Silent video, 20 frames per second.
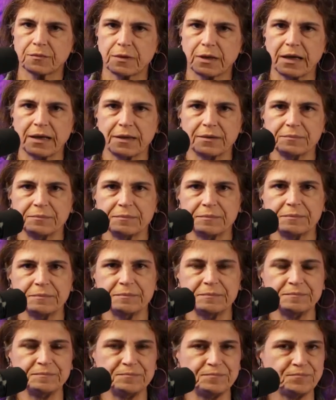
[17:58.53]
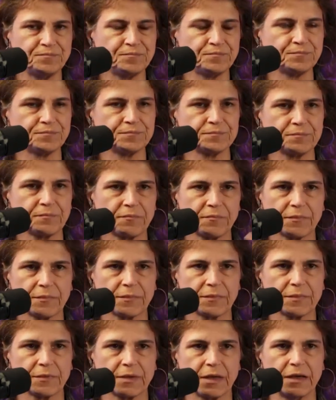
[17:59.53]
I'm
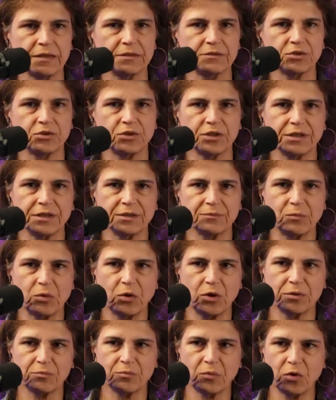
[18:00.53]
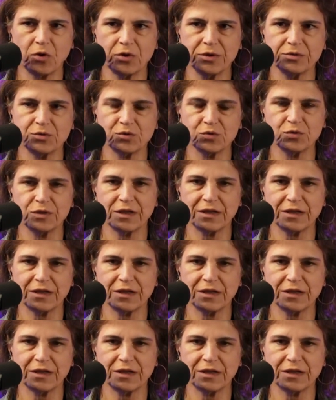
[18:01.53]
entering more and more into